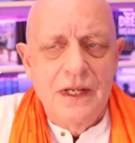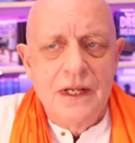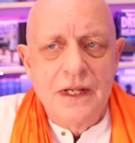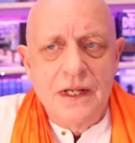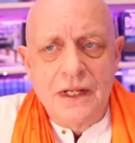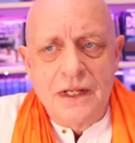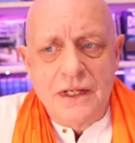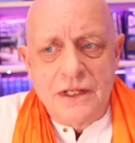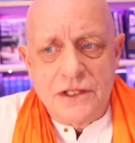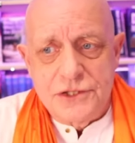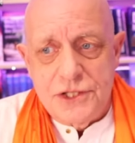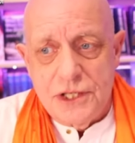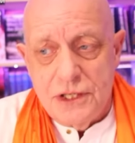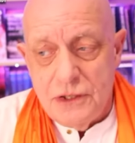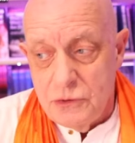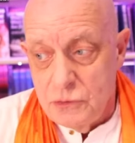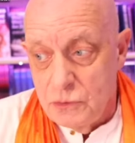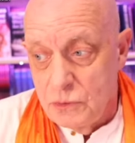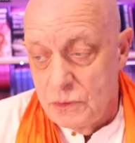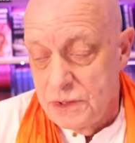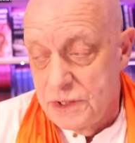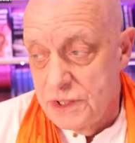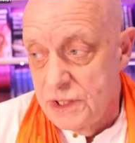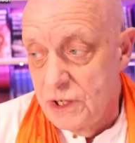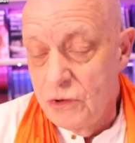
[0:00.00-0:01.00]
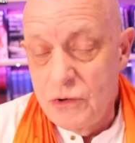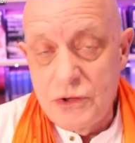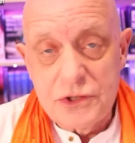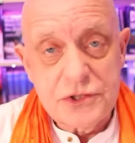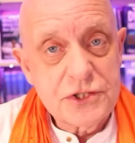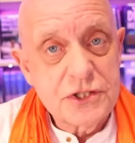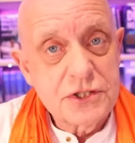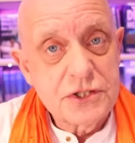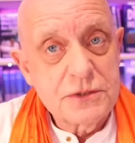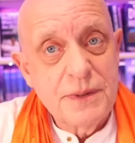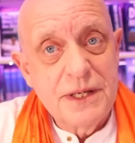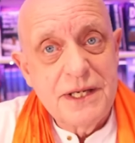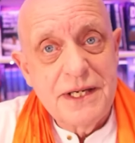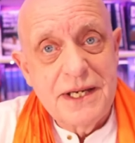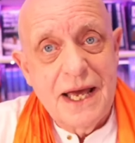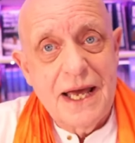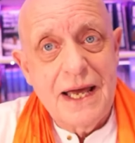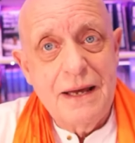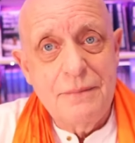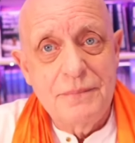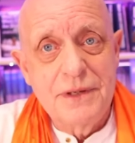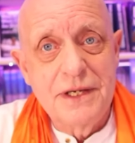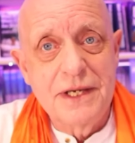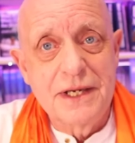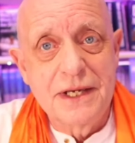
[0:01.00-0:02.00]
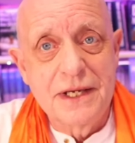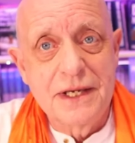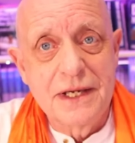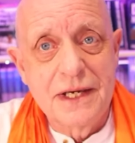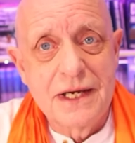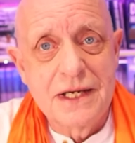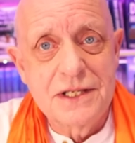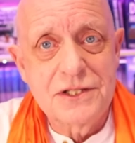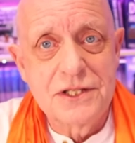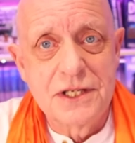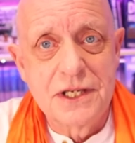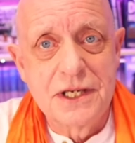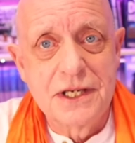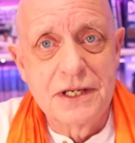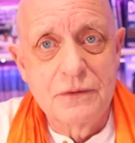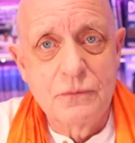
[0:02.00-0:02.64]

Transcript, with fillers: So lots has been happening, hasn't it?